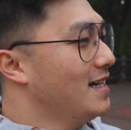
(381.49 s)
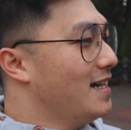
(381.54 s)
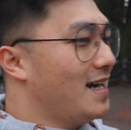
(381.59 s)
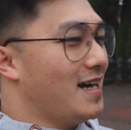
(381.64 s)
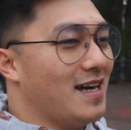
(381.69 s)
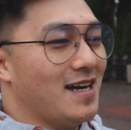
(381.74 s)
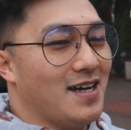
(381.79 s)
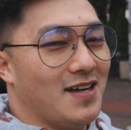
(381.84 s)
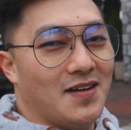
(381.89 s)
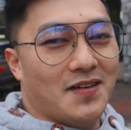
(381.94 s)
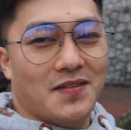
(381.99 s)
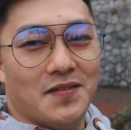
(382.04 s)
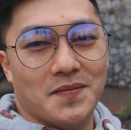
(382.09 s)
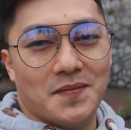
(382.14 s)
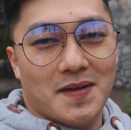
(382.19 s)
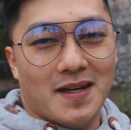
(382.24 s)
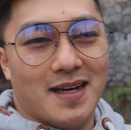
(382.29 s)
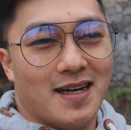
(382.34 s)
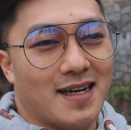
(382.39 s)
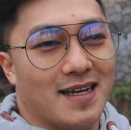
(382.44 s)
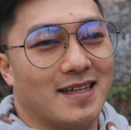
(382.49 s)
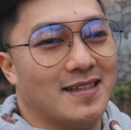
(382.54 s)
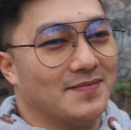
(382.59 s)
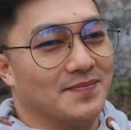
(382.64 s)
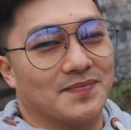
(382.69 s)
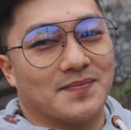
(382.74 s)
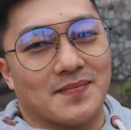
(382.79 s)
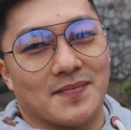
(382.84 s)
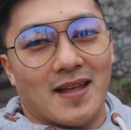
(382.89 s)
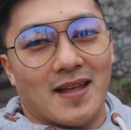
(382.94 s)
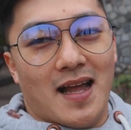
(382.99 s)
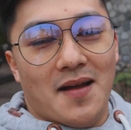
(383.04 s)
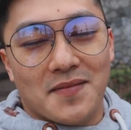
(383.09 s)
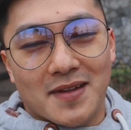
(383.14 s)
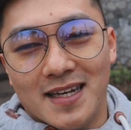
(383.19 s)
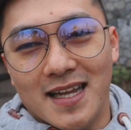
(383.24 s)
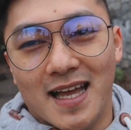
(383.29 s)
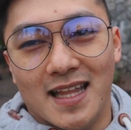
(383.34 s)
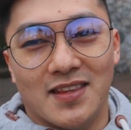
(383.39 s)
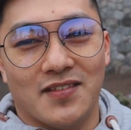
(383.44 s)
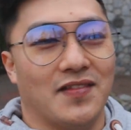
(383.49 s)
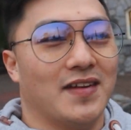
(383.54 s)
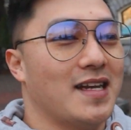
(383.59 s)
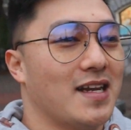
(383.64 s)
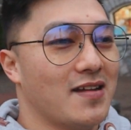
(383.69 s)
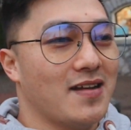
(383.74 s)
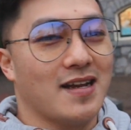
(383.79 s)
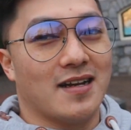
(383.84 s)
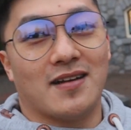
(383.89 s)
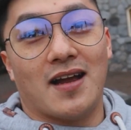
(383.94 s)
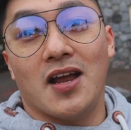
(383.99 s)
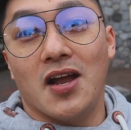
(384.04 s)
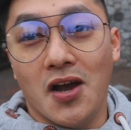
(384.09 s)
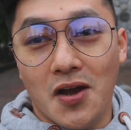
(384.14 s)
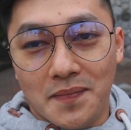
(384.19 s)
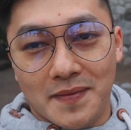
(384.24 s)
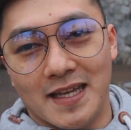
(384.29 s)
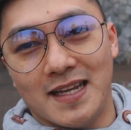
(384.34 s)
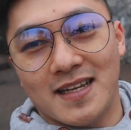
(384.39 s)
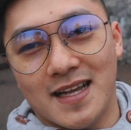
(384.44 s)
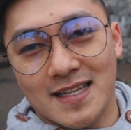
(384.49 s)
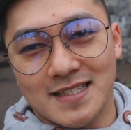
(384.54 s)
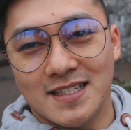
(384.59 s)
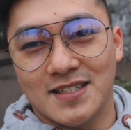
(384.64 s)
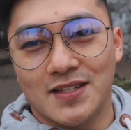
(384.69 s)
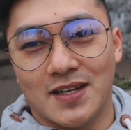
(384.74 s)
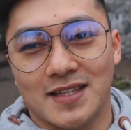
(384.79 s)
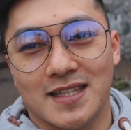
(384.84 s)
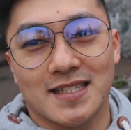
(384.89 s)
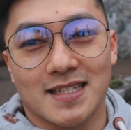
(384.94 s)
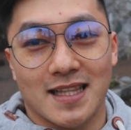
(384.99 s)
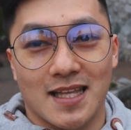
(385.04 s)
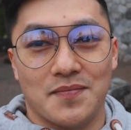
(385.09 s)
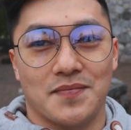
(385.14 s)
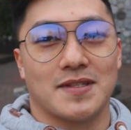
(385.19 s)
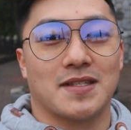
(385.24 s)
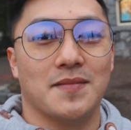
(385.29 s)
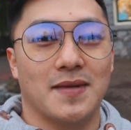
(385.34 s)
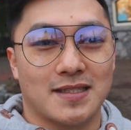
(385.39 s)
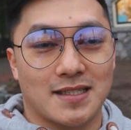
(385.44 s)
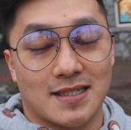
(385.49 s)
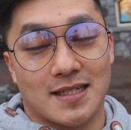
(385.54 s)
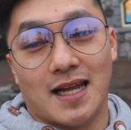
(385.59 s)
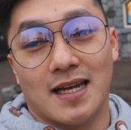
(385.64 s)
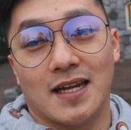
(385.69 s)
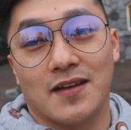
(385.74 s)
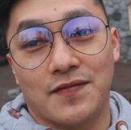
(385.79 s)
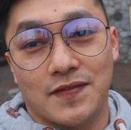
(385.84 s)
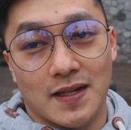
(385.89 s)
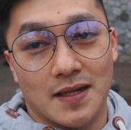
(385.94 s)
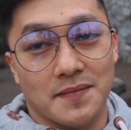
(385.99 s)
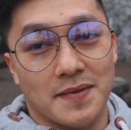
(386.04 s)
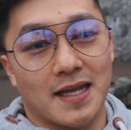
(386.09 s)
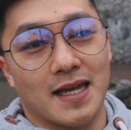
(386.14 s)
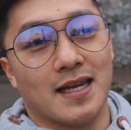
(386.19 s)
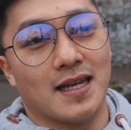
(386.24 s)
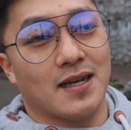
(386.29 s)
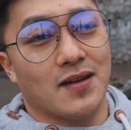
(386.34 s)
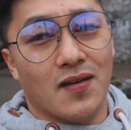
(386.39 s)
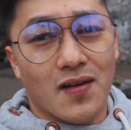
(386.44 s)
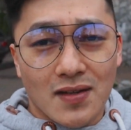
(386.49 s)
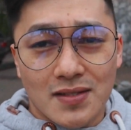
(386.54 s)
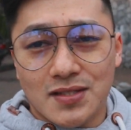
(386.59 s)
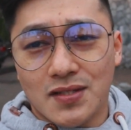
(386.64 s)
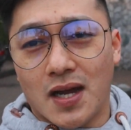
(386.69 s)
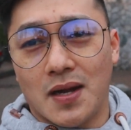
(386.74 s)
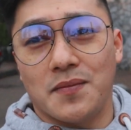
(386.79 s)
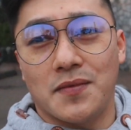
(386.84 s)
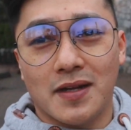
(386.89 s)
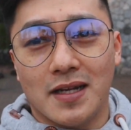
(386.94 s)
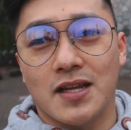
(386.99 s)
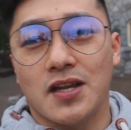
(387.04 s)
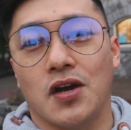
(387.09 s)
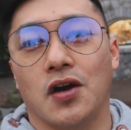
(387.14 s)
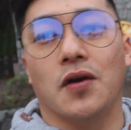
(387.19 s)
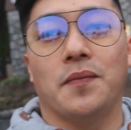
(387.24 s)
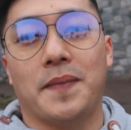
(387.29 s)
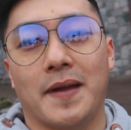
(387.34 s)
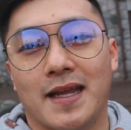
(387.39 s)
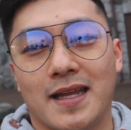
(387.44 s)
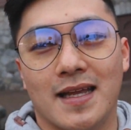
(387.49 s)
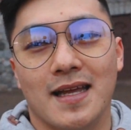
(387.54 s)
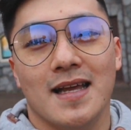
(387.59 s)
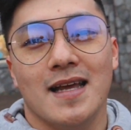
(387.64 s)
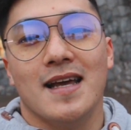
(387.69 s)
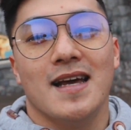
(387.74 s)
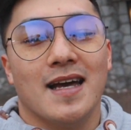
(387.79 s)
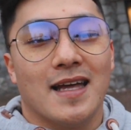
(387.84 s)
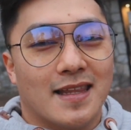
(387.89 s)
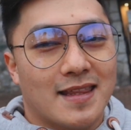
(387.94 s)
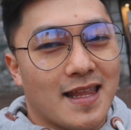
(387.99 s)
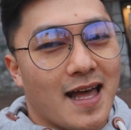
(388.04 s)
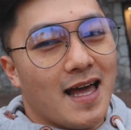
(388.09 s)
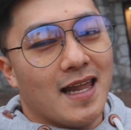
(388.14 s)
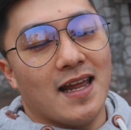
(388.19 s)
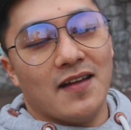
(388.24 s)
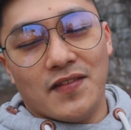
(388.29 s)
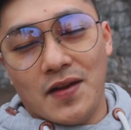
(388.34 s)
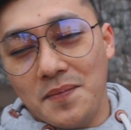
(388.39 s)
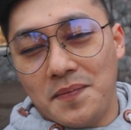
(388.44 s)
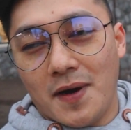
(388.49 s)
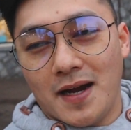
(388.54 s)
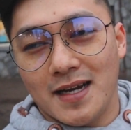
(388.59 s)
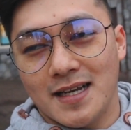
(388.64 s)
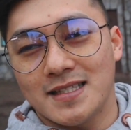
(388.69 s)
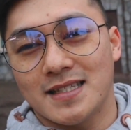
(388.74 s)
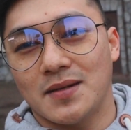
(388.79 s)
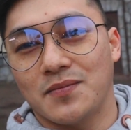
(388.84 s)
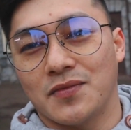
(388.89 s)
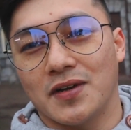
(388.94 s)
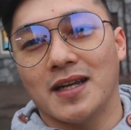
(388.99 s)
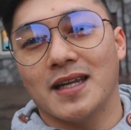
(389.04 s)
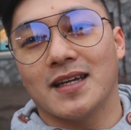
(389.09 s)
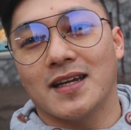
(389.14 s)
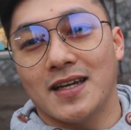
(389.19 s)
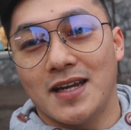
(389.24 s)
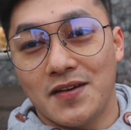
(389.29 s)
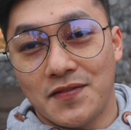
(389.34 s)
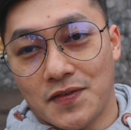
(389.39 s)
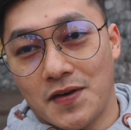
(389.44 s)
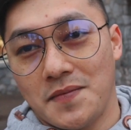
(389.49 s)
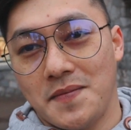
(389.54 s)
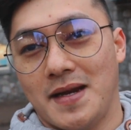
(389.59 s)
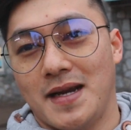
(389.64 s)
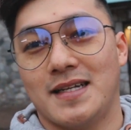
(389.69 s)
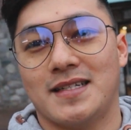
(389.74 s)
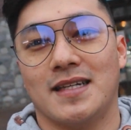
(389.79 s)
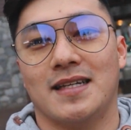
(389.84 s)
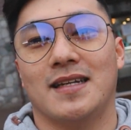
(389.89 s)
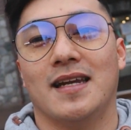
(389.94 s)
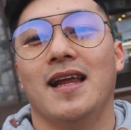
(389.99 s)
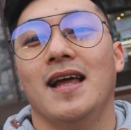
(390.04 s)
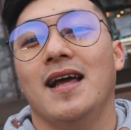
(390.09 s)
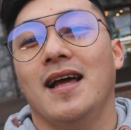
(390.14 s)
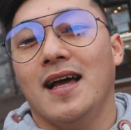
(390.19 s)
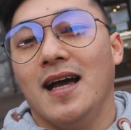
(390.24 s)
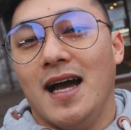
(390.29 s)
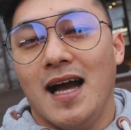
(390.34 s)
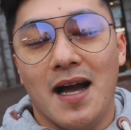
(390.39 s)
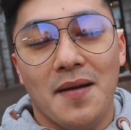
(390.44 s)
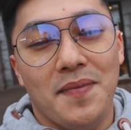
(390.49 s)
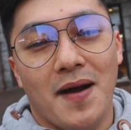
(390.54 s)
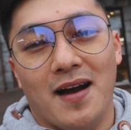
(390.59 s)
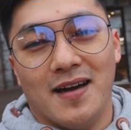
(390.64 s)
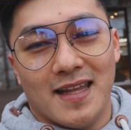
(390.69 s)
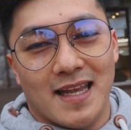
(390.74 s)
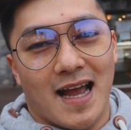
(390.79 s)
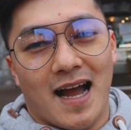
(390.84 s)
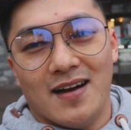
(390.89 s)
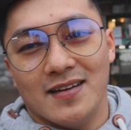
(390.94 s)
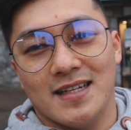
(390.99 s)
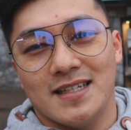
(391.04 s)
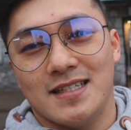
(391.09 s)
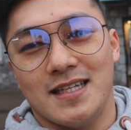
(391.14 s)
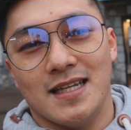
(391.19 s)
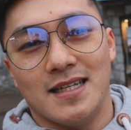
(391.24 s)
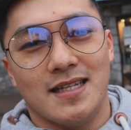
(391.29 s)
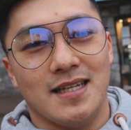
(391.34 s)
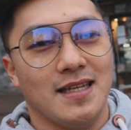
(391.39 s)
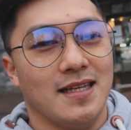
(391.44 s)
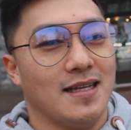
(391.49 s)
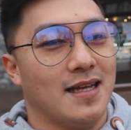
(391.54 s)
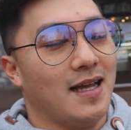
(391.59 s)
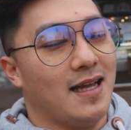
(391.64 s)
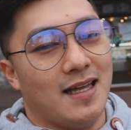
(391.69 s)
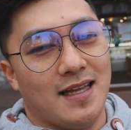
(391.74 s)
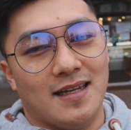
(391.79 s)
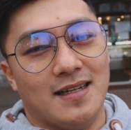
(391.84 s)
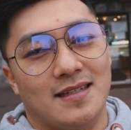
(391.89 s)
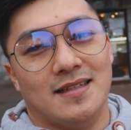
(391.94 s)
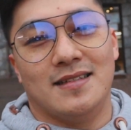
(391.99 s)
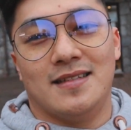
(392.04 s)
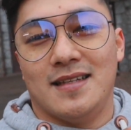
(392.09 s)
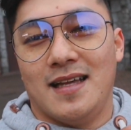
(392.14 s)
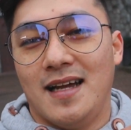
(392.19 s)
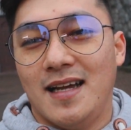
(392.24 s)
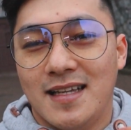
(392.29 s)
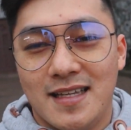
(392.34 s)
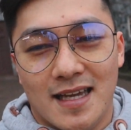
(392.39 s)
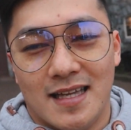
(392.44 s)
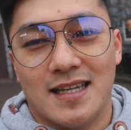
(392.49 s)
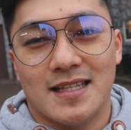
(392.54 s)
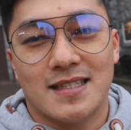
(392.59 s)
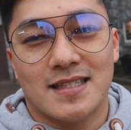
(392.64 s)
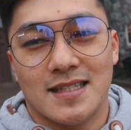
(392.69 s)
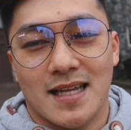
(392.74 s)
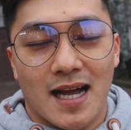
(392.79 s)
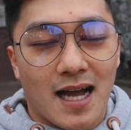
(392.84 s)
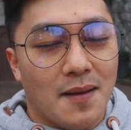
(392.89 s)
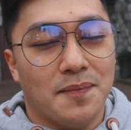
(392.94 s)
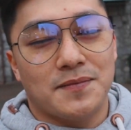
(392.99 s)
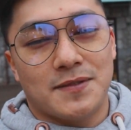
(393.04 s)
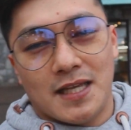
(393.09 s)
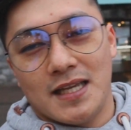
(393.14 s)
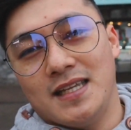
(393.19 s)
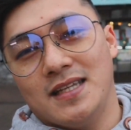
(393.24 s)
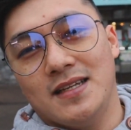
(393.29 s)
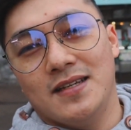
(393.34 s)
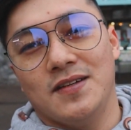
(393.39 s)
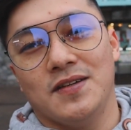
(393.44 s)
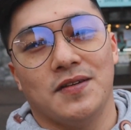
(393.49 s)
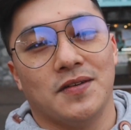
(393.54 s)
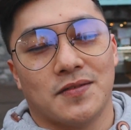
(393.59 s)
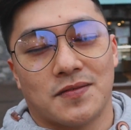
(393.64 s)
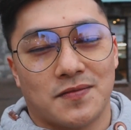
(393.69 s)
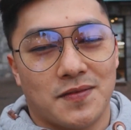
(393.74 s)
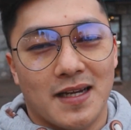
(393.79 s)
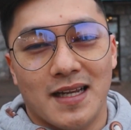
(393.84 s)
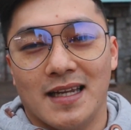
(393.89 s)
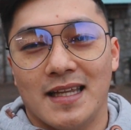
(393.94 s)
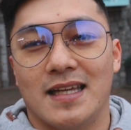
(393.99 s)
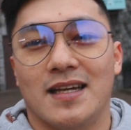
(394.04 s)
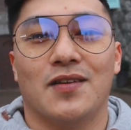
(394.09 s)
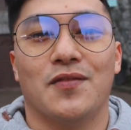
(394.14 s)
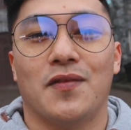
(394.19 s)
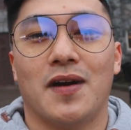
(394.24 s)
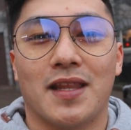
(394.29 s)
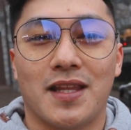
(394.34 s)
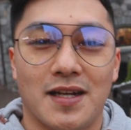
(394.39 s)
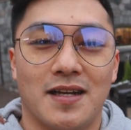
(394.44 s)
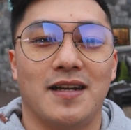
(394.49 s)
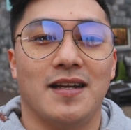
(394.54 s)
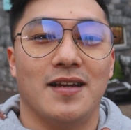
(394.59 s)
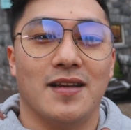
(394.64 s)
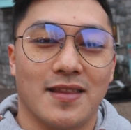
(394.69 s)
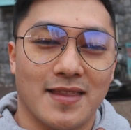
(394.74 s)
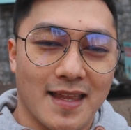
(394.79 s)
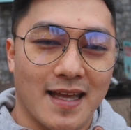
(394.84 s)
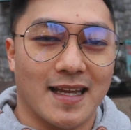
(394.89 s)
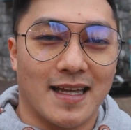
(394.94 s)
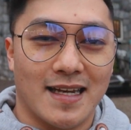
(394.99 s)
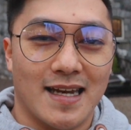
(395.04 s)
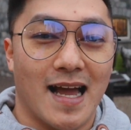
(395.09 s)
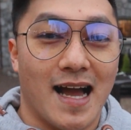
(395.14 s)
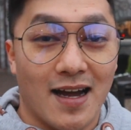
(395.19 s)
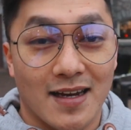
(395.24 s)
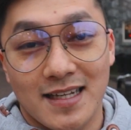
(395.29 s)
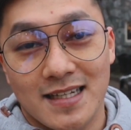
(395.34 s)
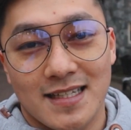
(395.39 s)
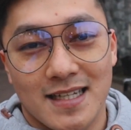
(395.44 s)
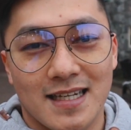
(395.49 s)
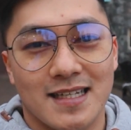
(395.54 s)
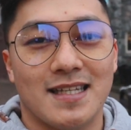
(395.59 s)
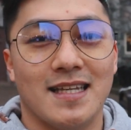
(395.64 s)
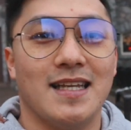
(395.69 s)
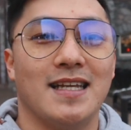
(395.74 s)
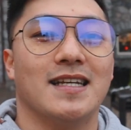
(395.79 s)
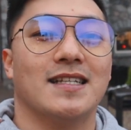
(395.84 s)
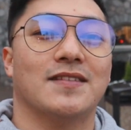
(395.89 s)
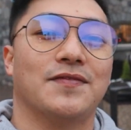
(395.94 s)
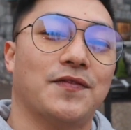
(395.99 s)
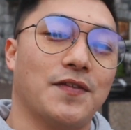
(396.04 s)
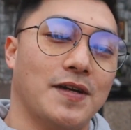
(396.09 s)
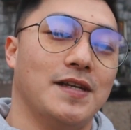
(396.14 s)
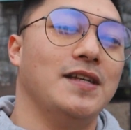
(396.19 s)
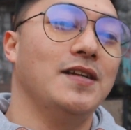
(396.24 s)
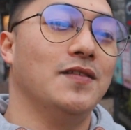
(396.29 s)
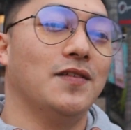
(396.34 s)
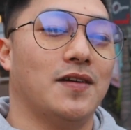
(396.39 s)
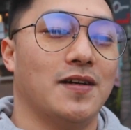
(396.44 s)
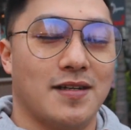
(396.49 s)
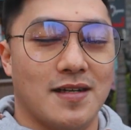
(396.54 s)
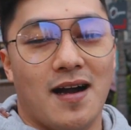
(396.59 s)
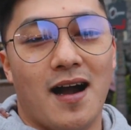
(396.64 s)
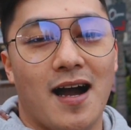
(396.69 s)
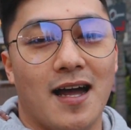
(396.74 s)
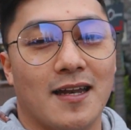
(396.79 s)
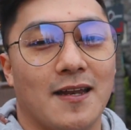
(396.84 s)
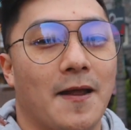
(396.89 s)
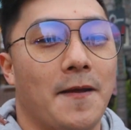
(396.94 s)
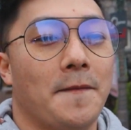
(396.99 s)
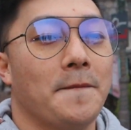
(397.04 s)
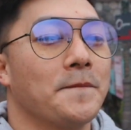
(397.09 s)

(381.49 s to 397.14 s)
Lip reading: But I'm gonna end the video here. I hope that you guys enjoyed this clip as much as I did filming it, and also I'm really hoping that I've imparted some really good information about the Audi TT. And again, it's up to you really on whether you think an Audi TT is for you or not.